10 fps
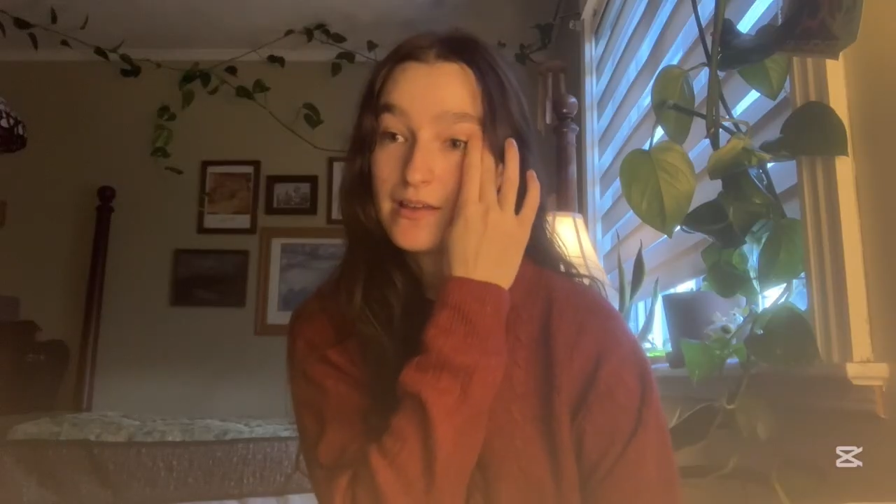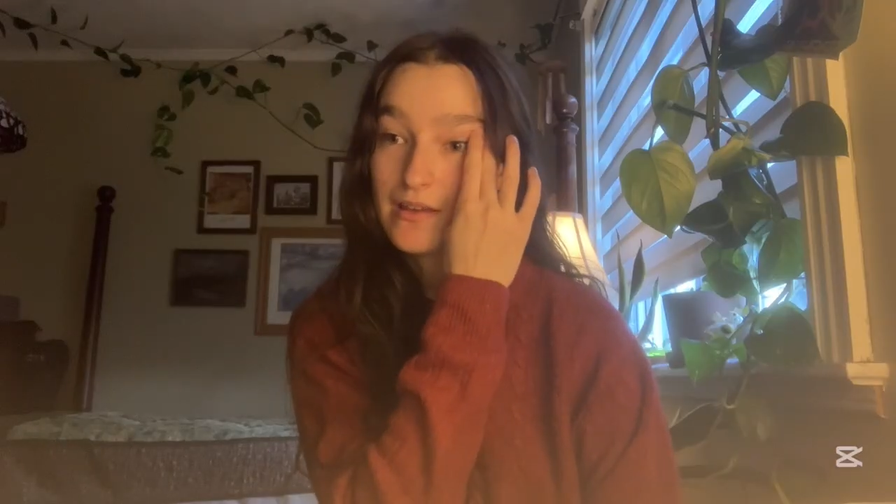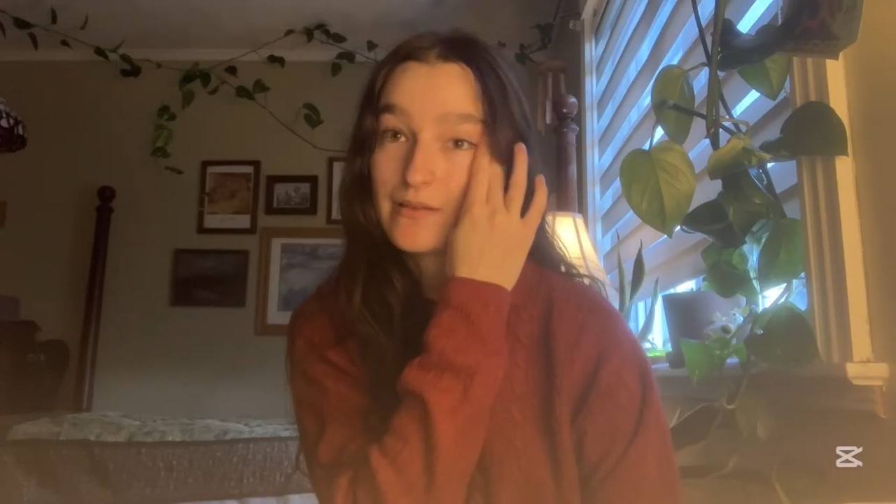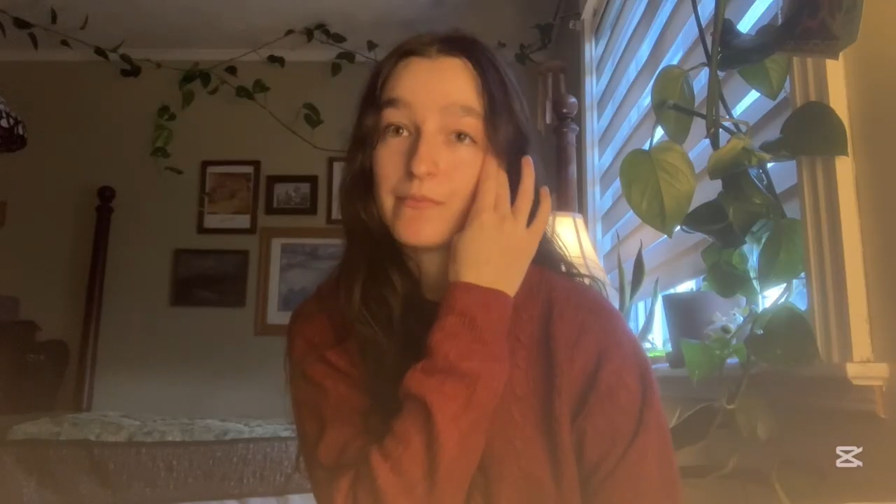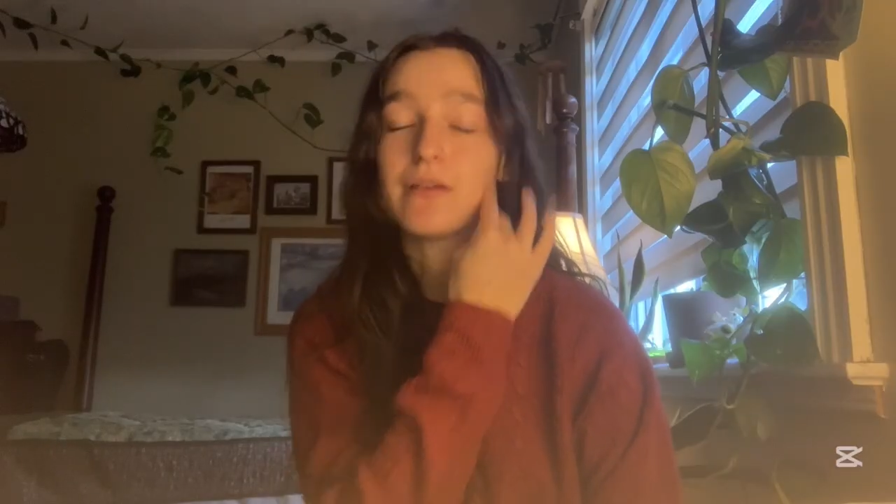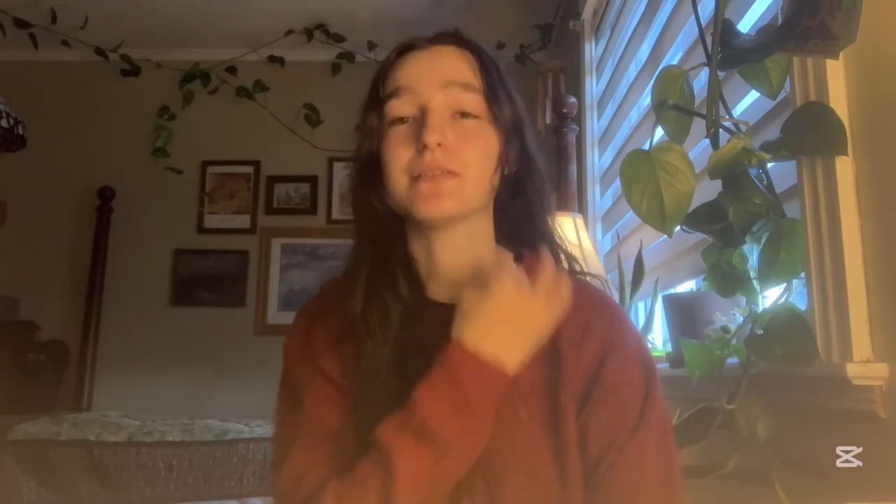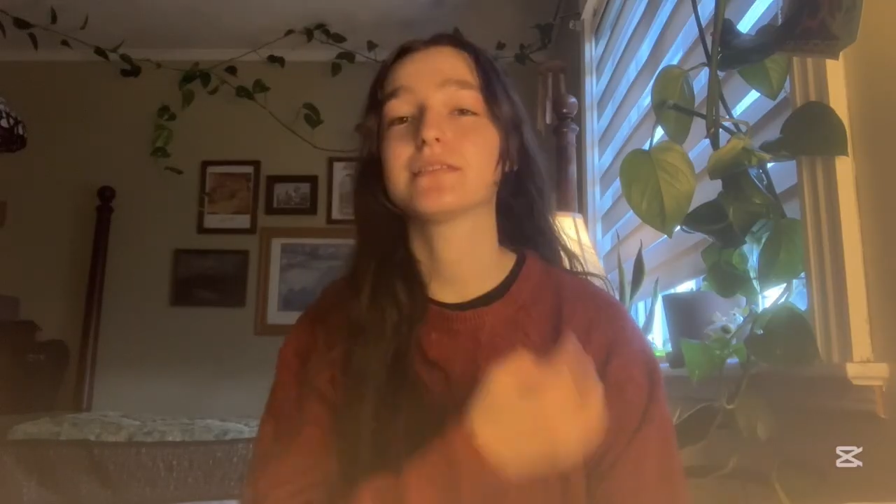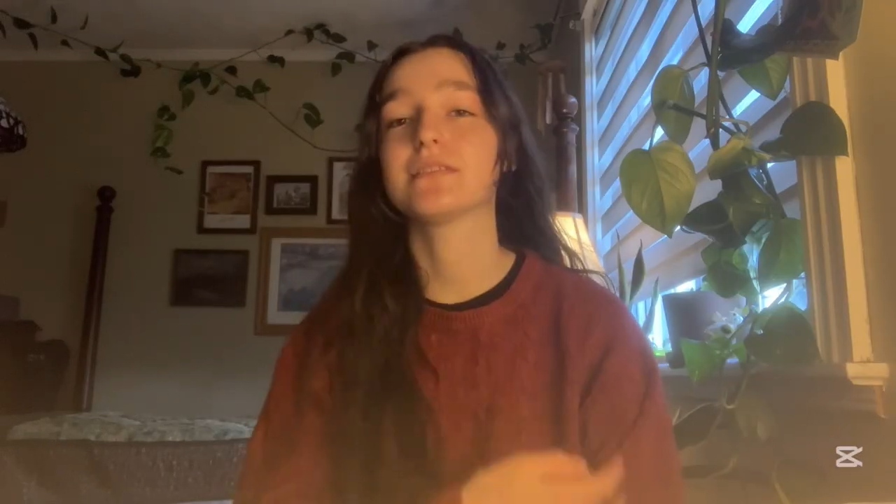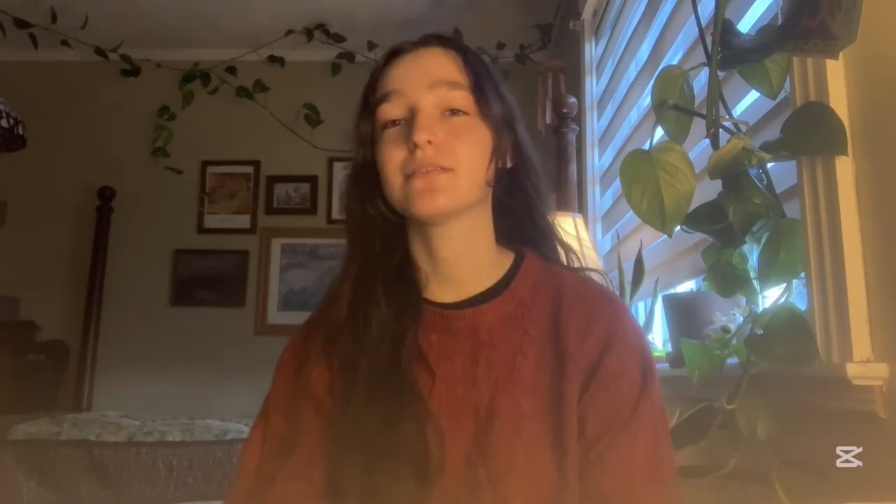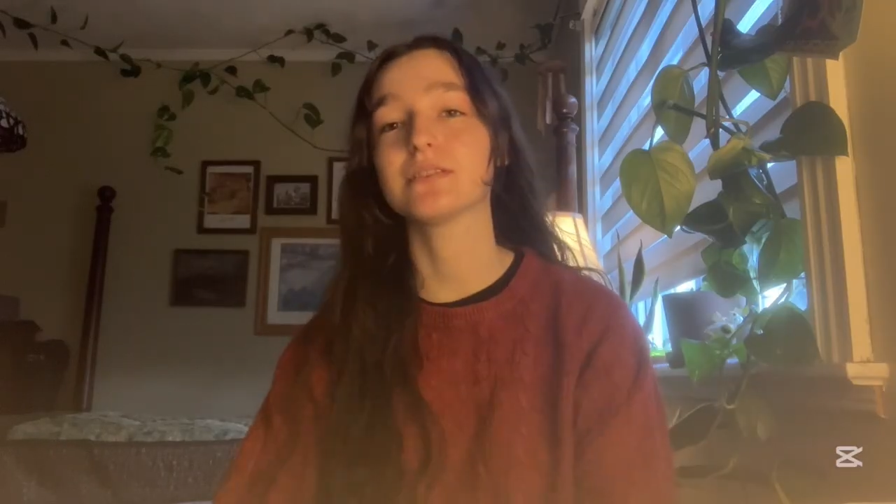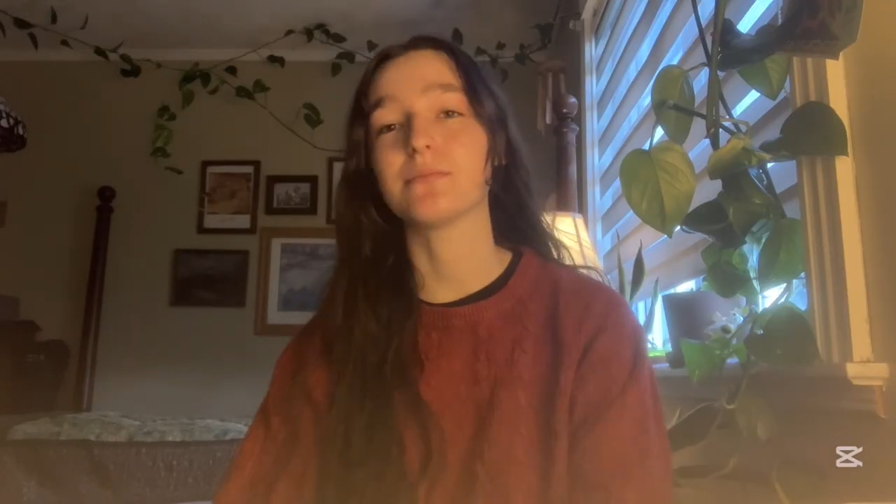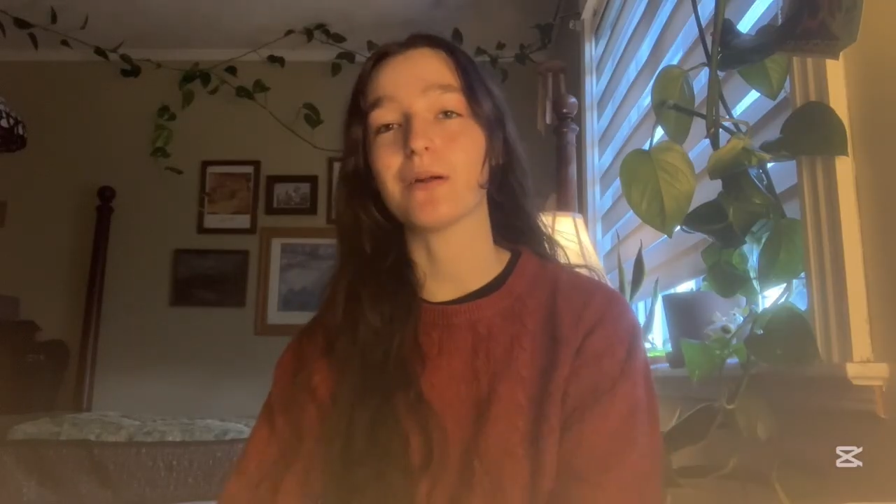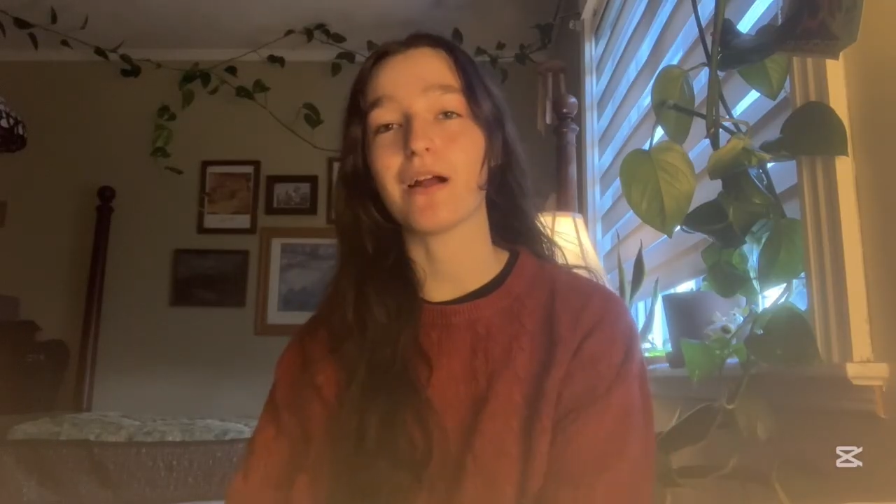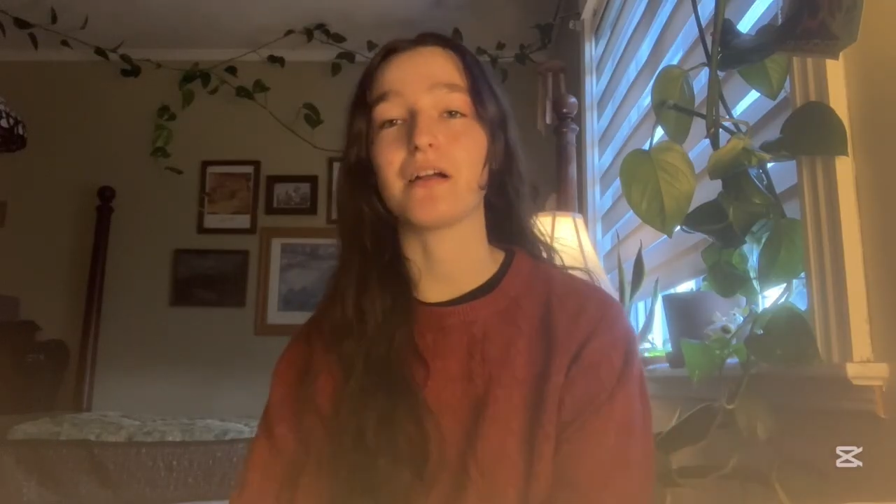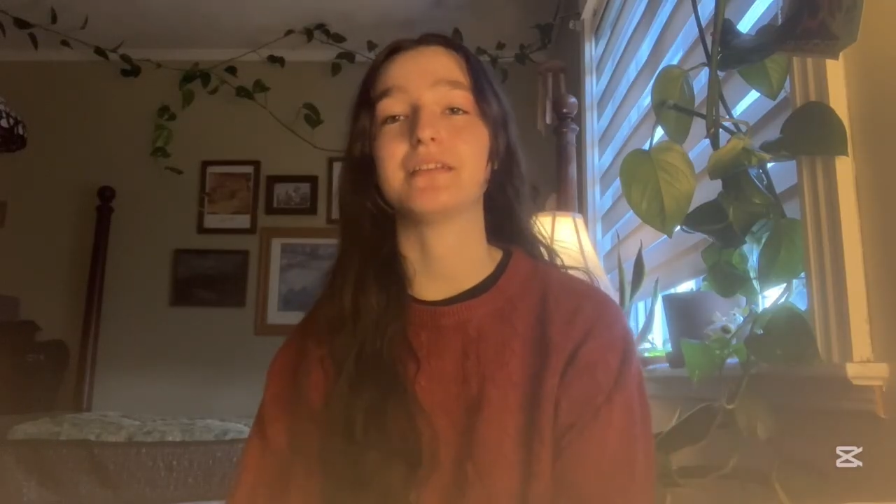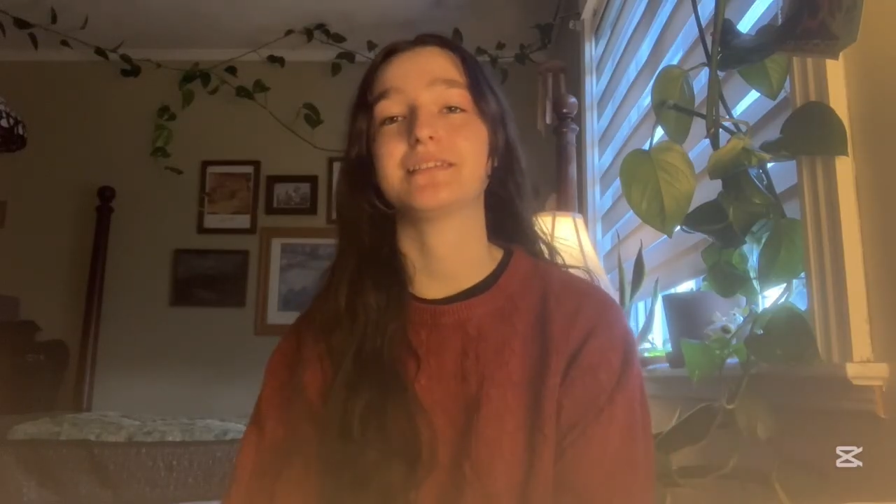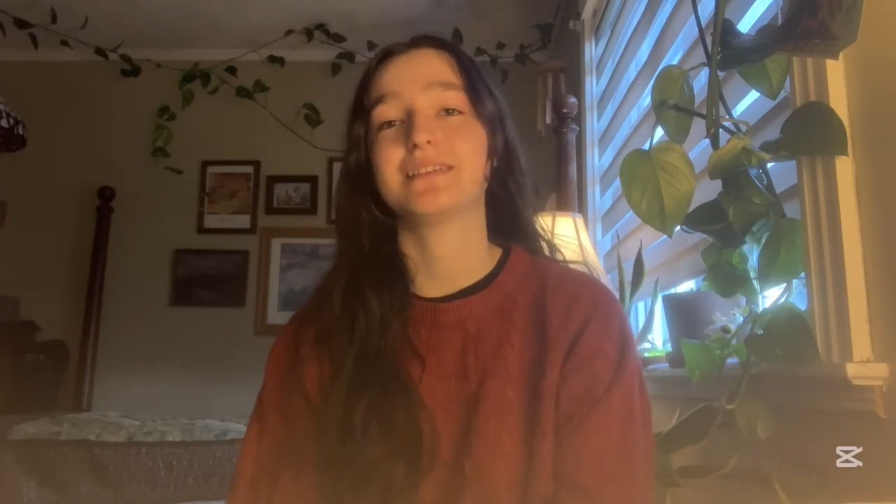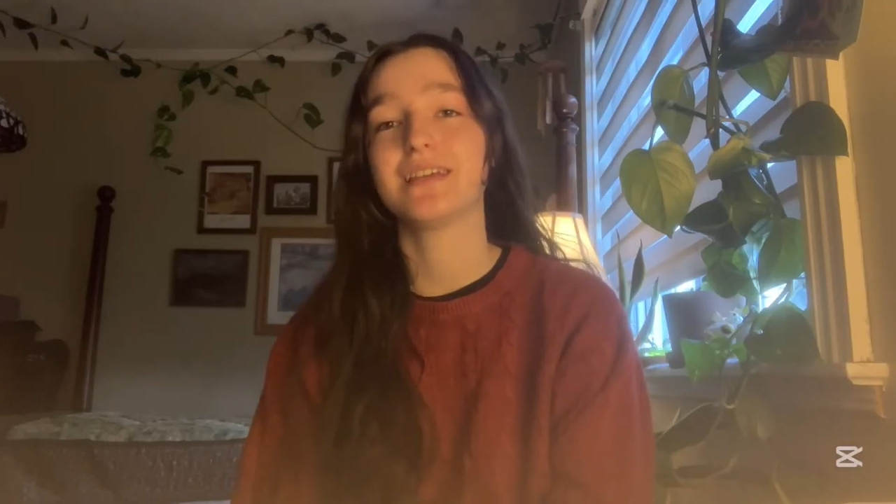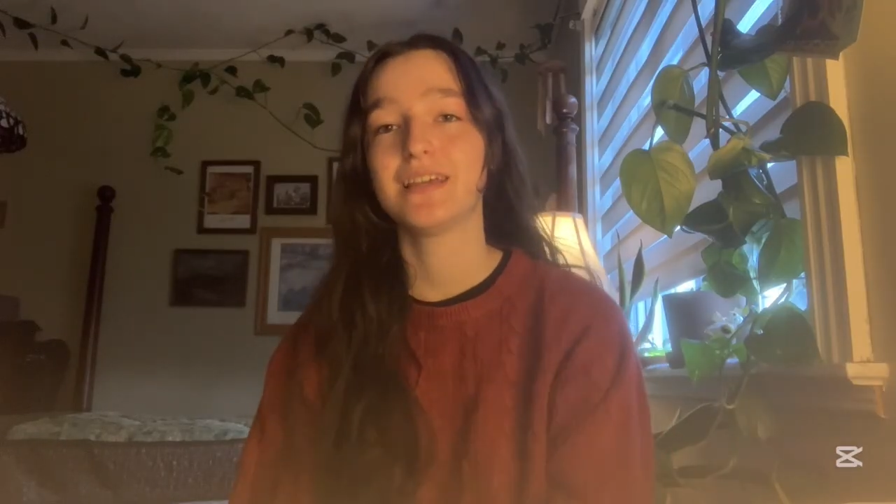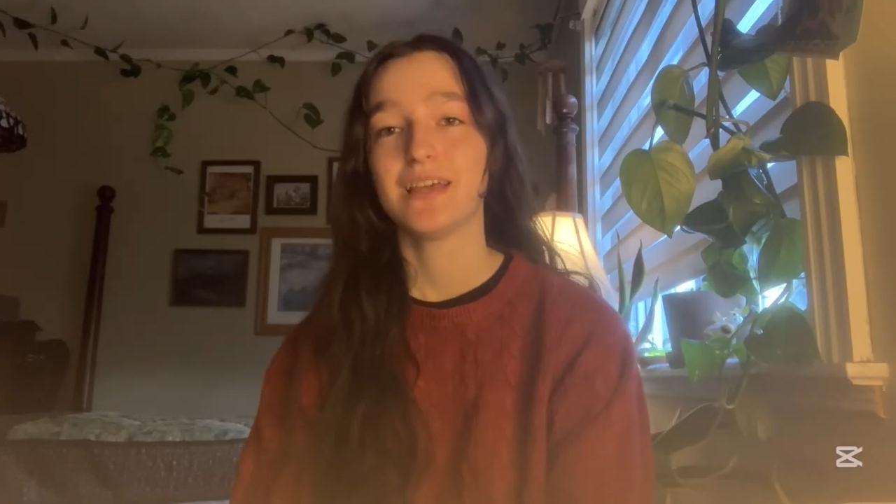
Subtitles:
I was so surprised